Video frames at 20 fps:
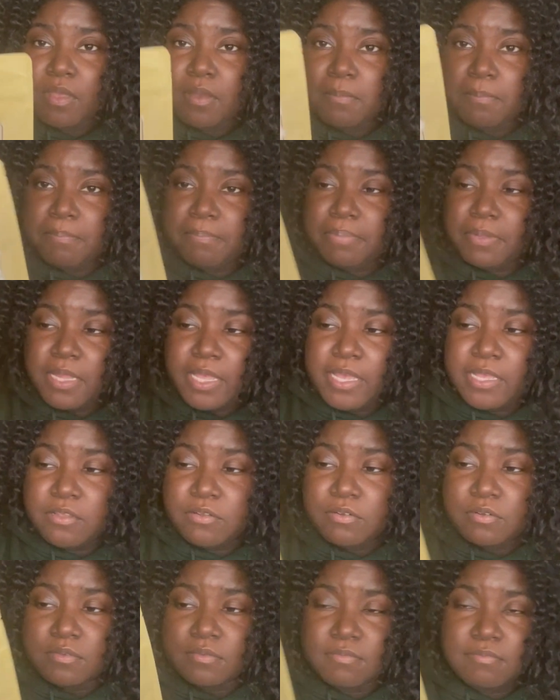plant
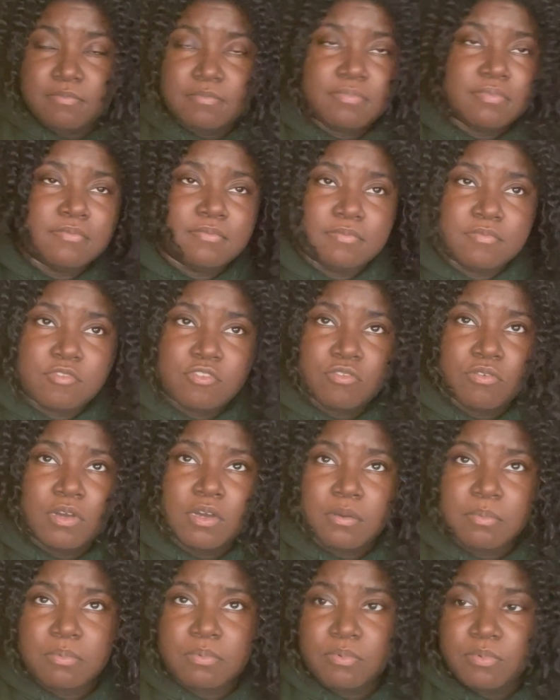or
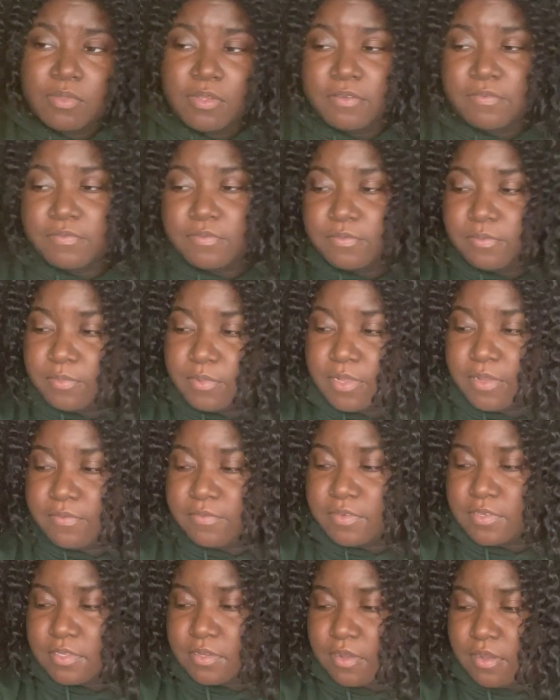shrub, or whatever
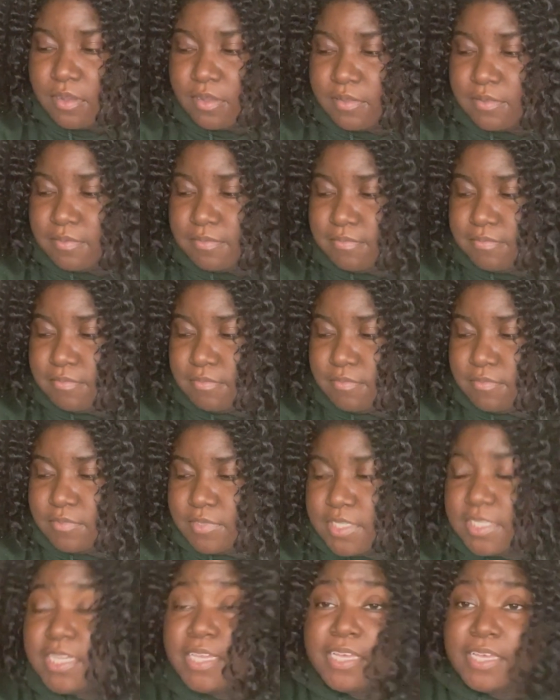it's called,
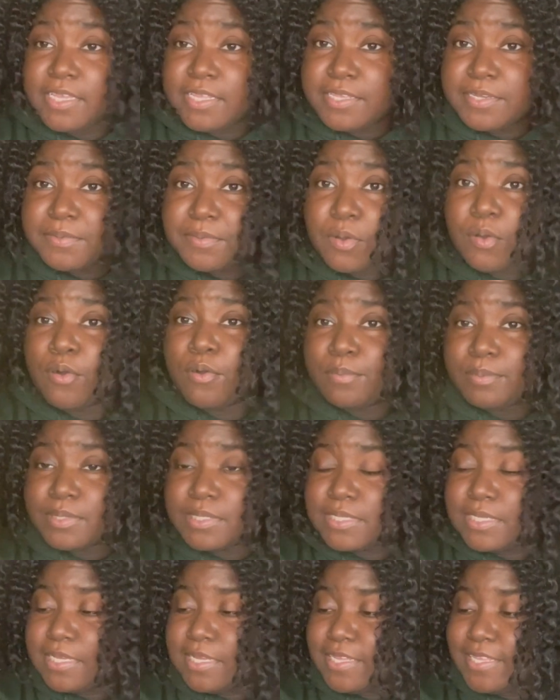seed, jojoba
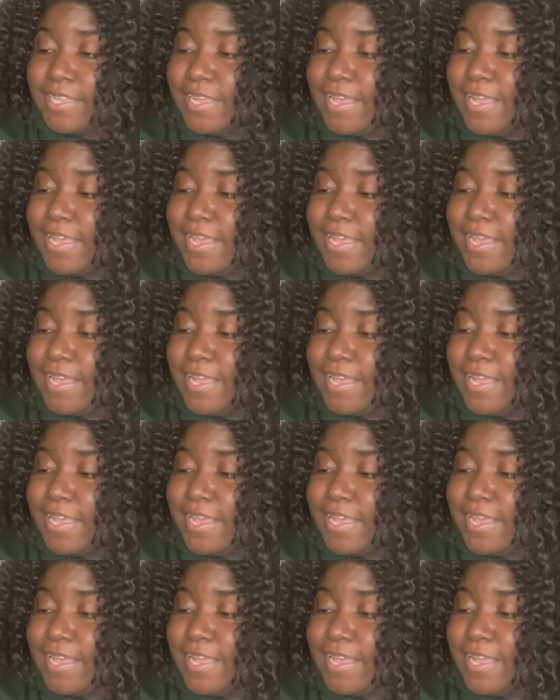seed,